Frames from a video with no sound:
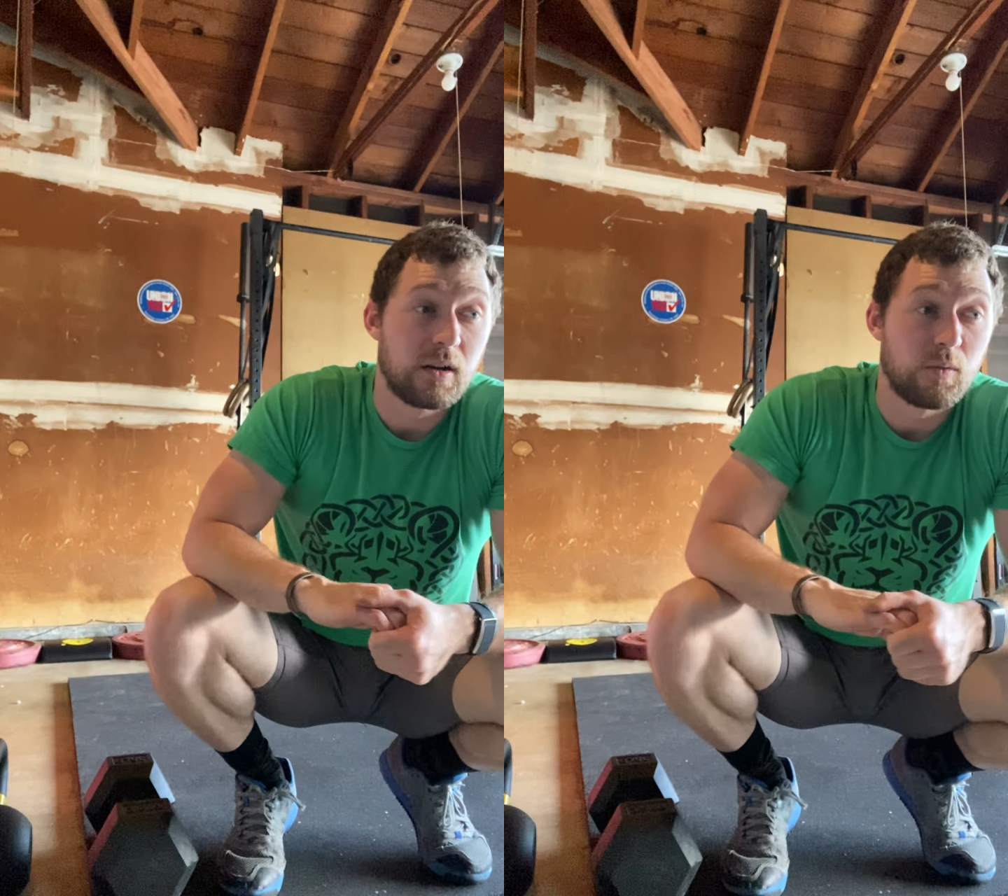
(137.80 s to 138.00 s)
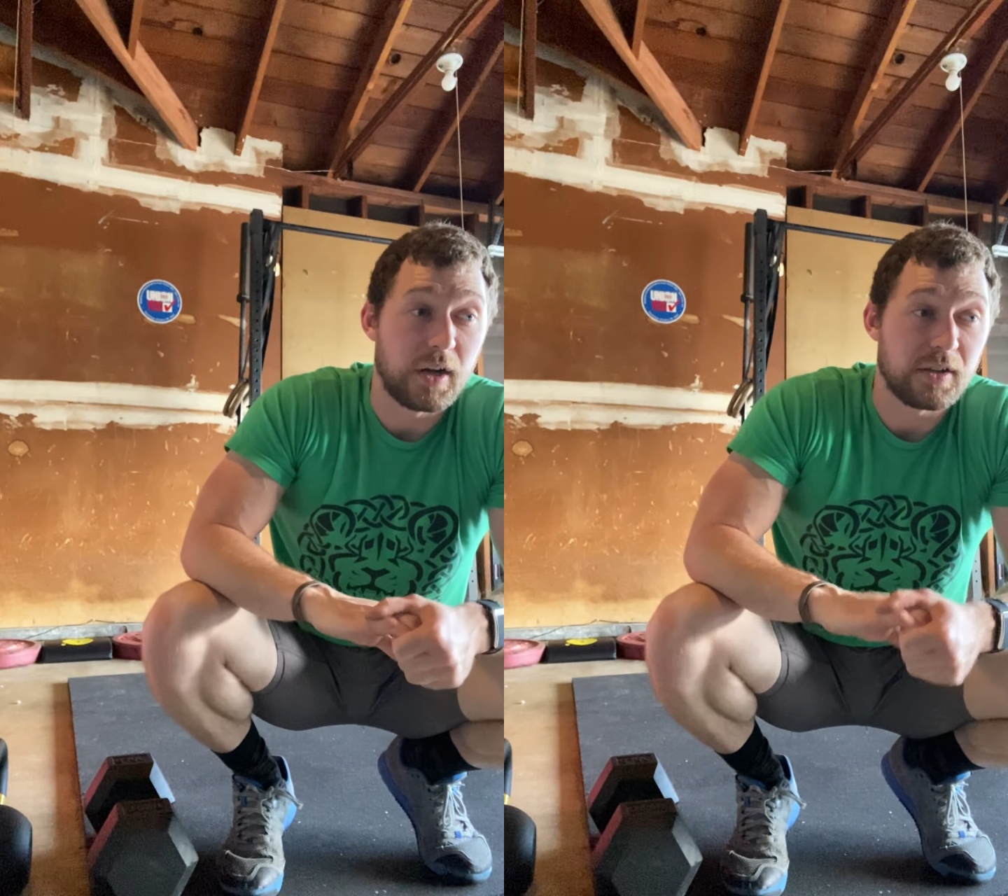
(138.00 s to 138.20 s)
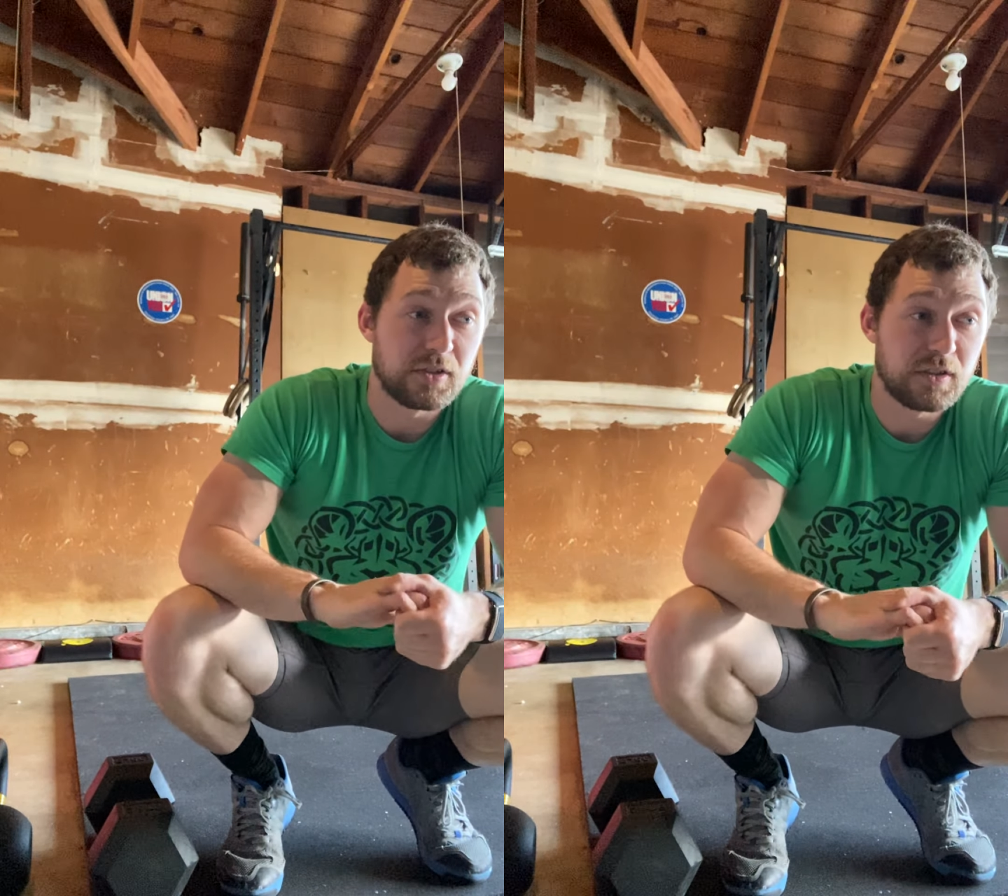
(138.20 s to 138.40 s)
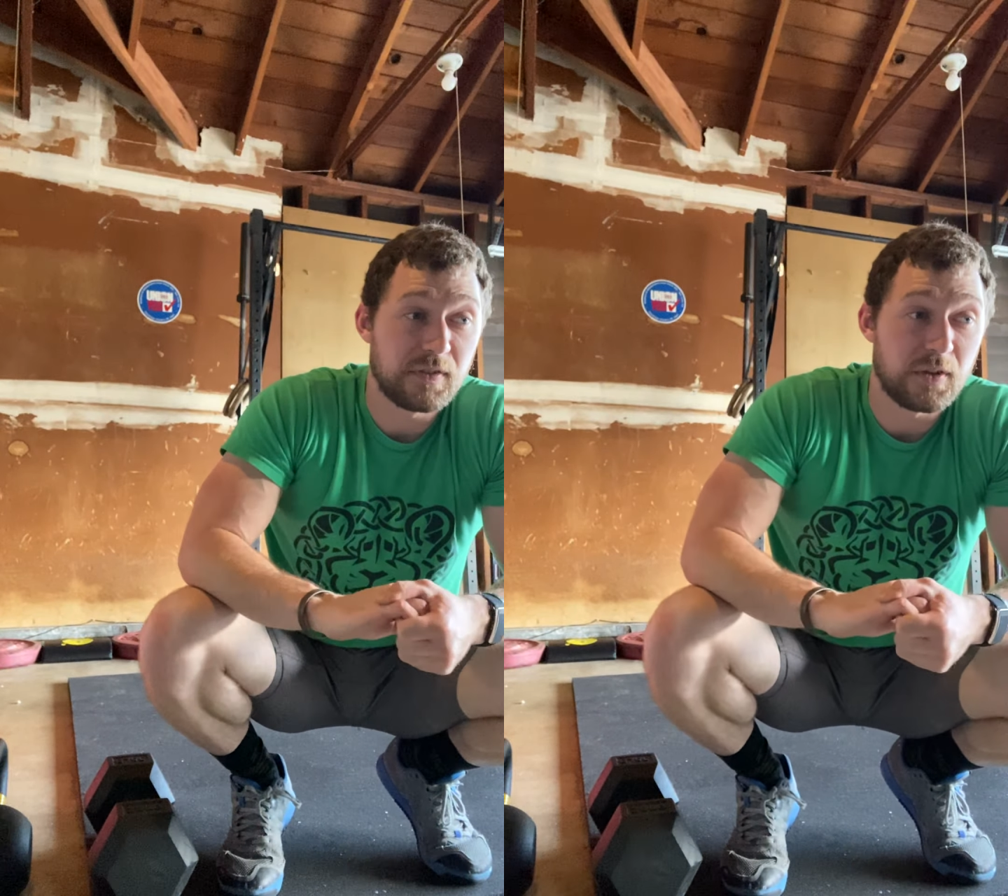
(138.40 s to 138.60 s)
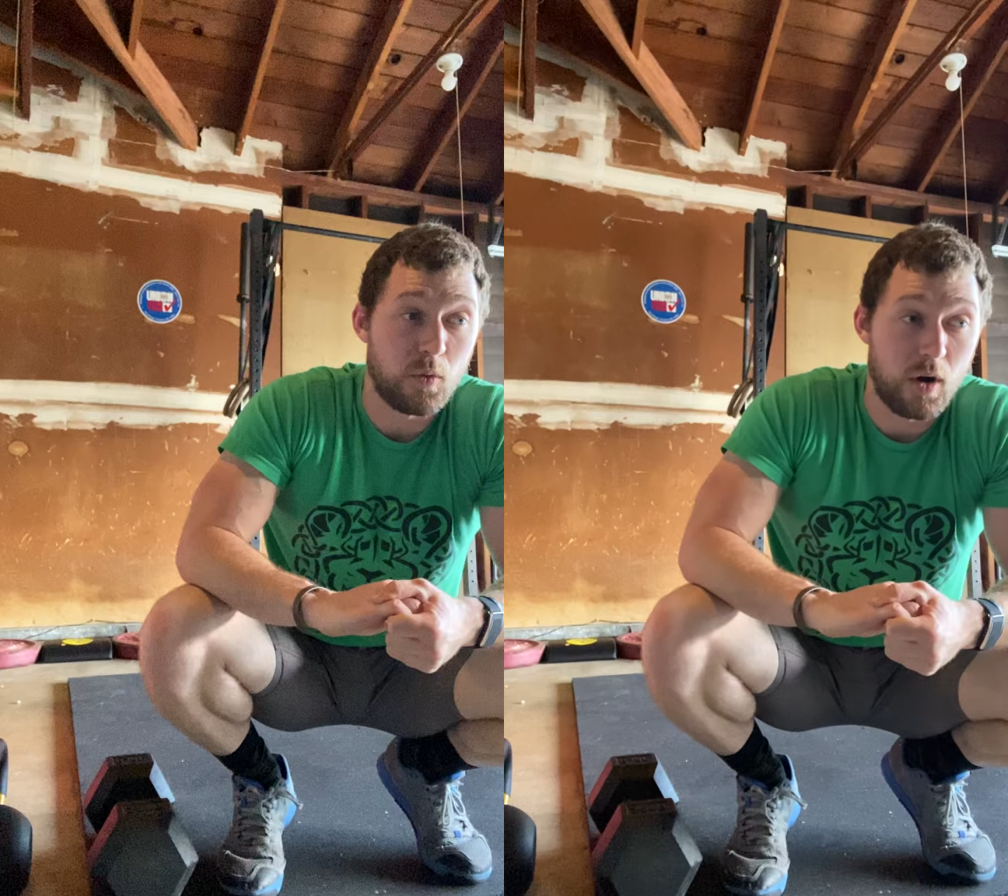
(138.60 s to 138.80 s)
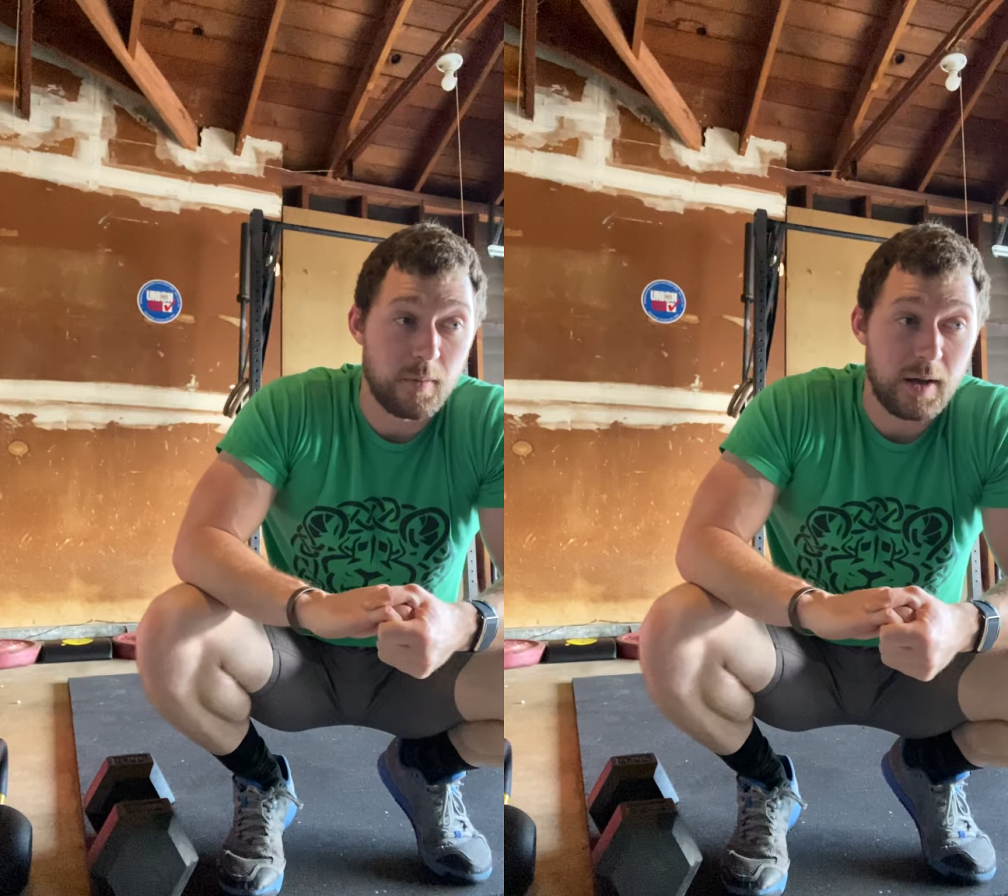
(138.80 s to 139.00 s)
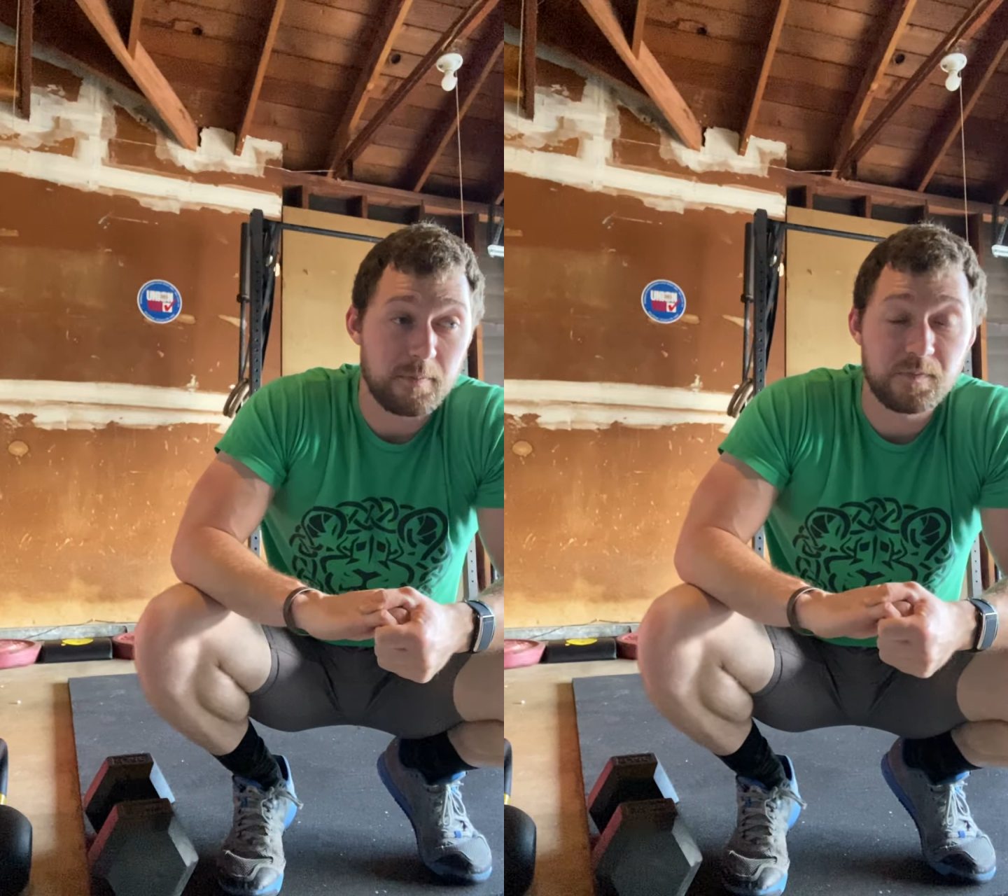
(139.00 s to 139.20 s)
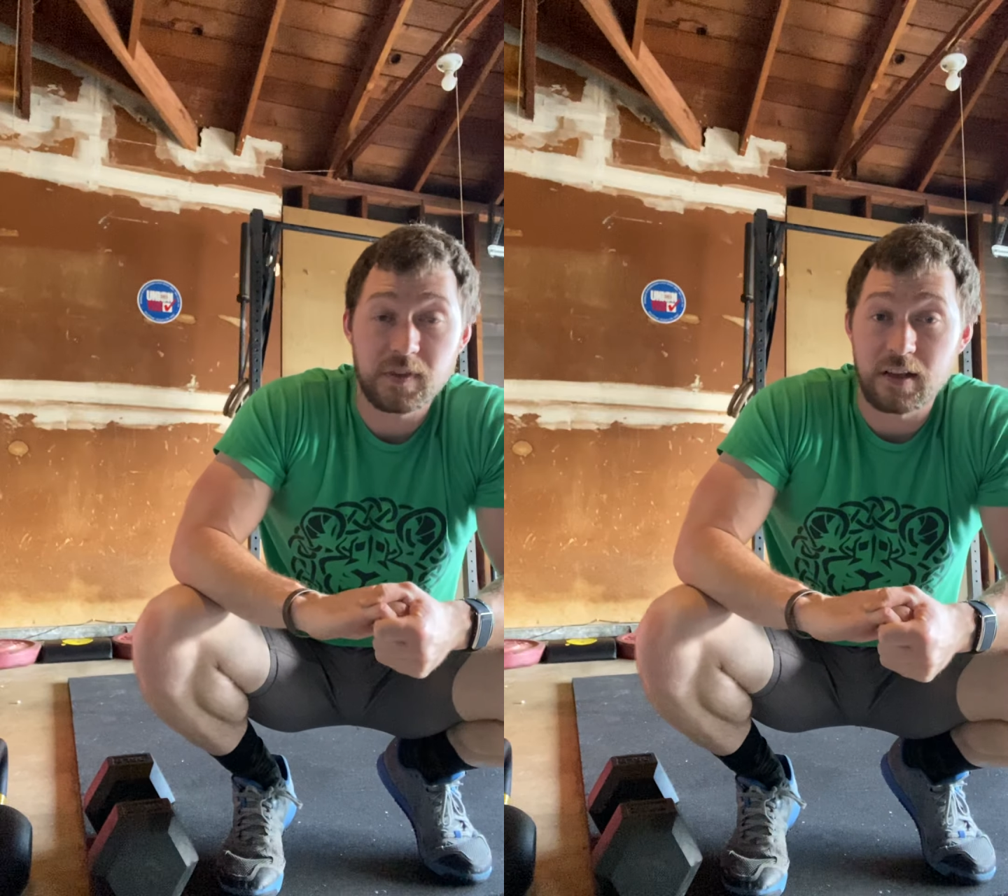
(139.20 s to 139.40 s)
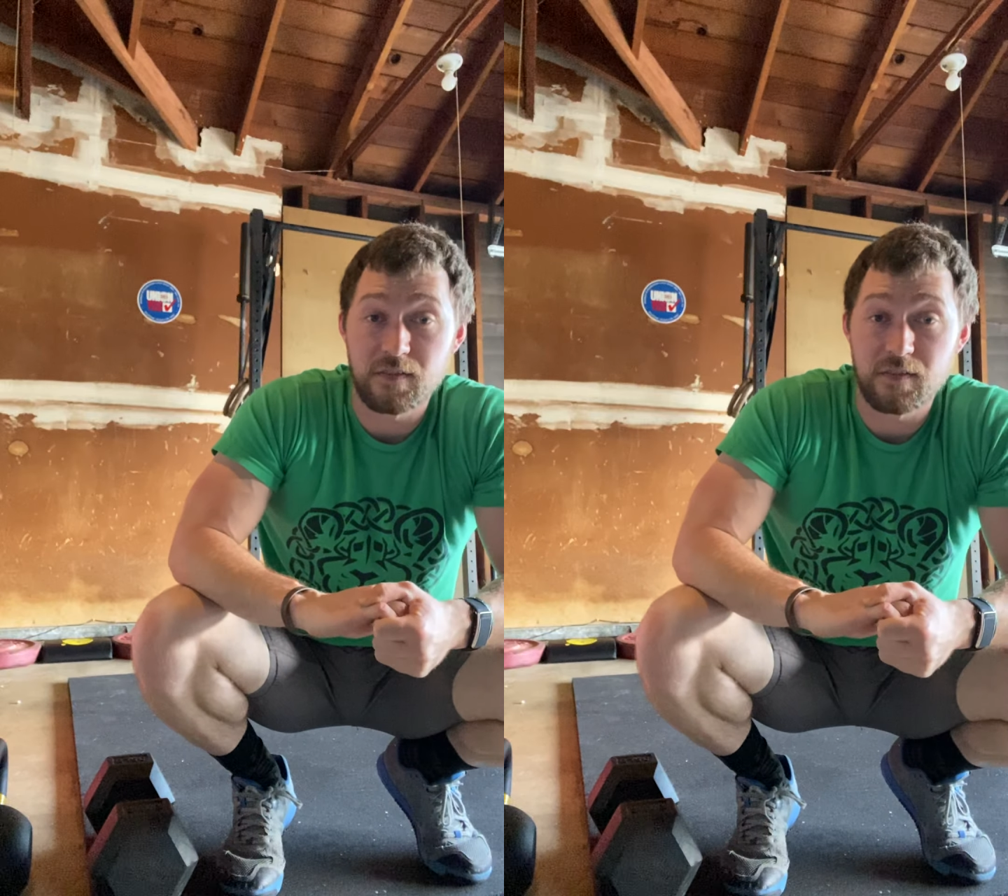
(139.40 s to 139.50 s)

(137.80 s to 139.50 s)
What you'll do for the warm-up,